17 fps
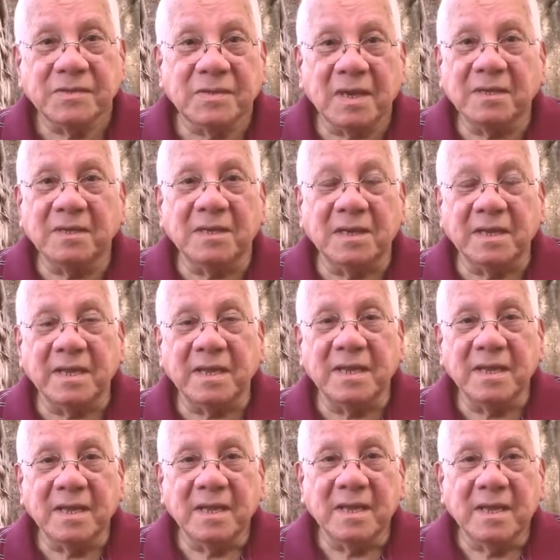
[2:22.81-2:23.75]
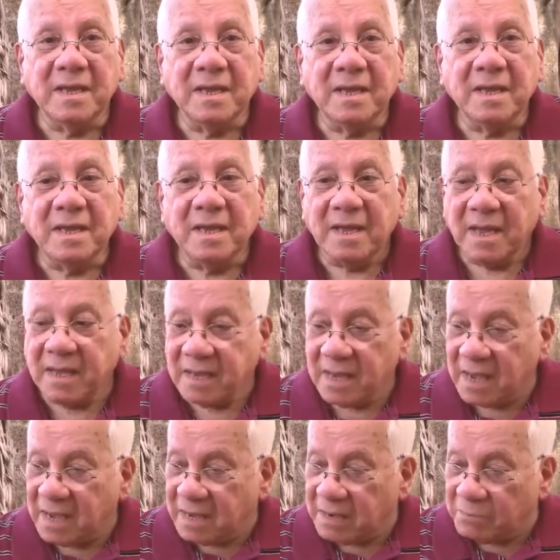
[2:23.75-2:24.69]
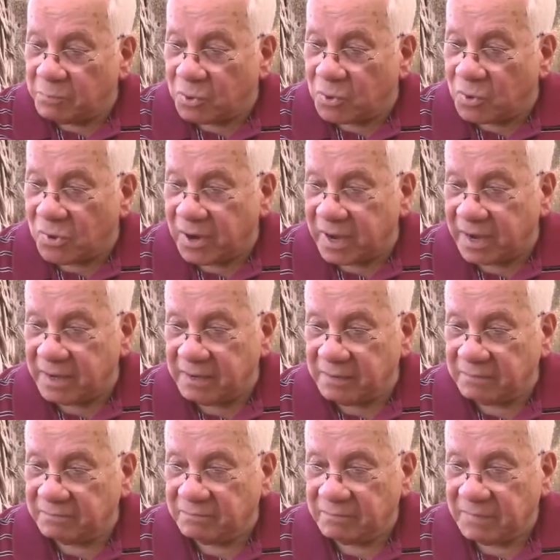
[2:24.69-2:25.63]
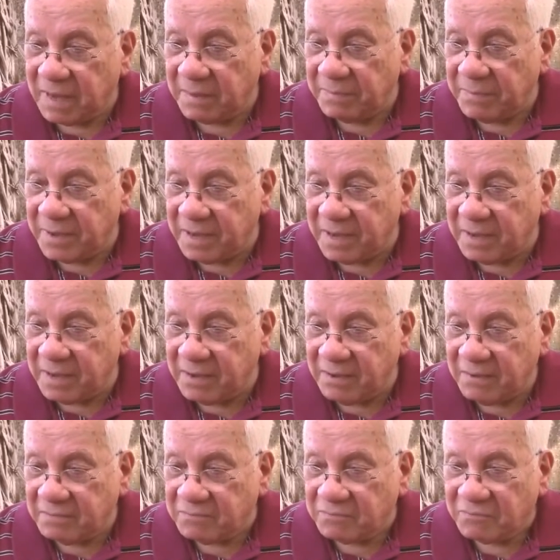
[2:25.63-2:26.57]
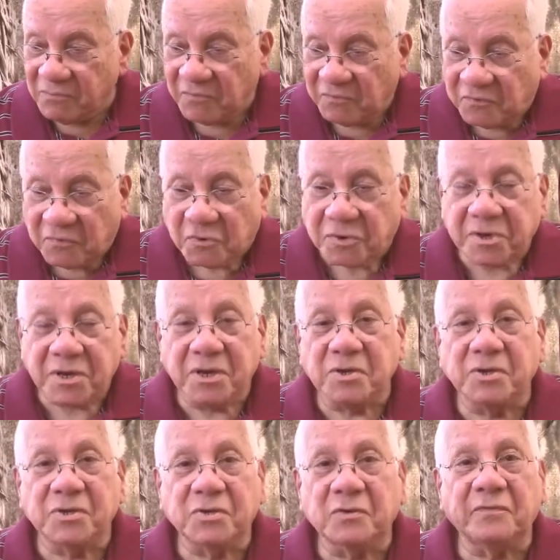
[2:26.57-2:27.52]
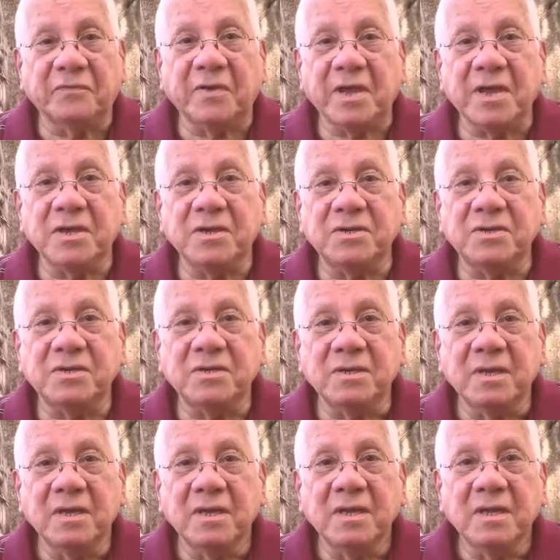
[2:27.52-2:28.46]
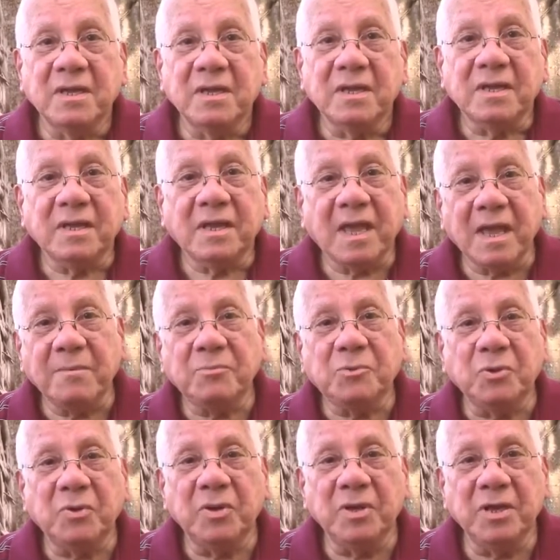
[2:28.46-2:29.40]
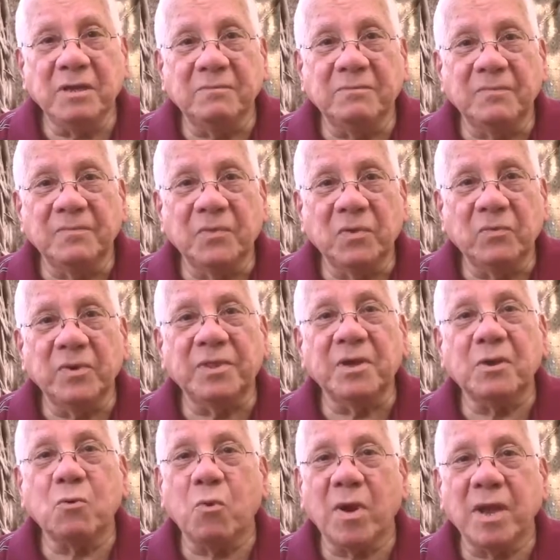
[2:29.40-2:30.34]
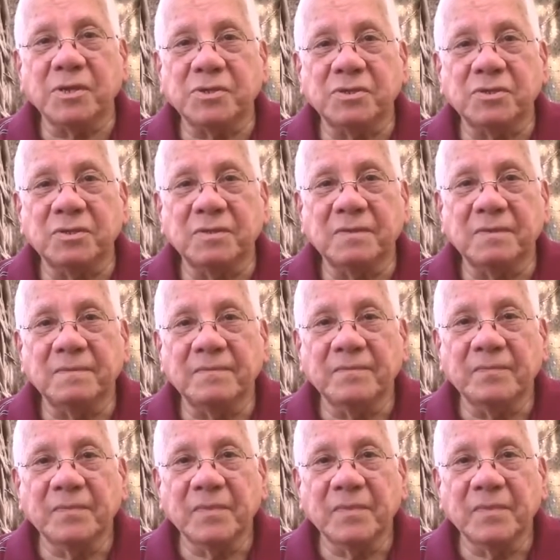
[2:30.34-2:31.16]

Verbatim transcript: Suddenly, a young boy, maybe four years of age, came to him with a question.